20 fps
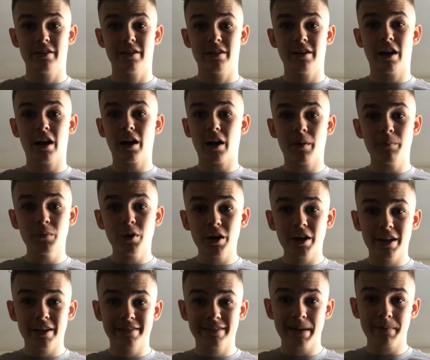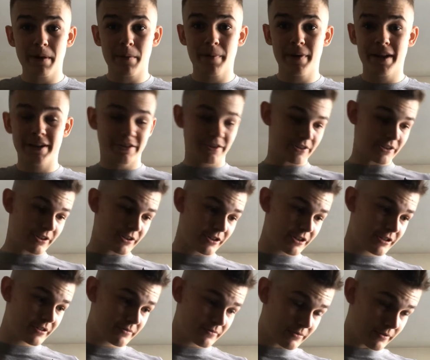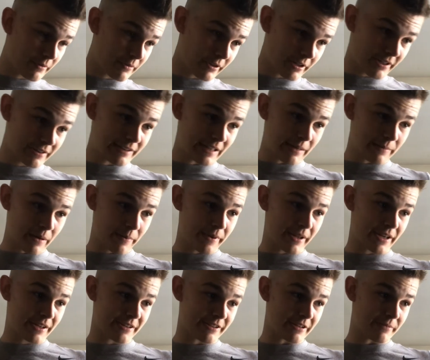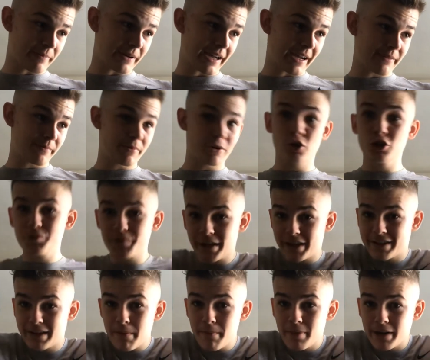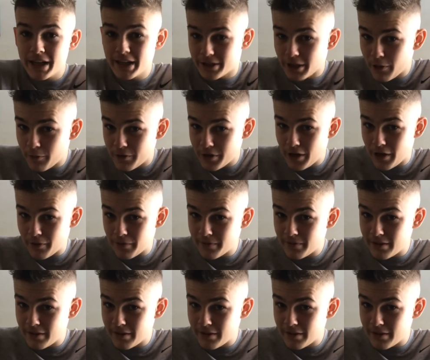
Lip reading: I'm not going to say my predictions are good. I'm not going to say my predictions are bad, because we simply don't know.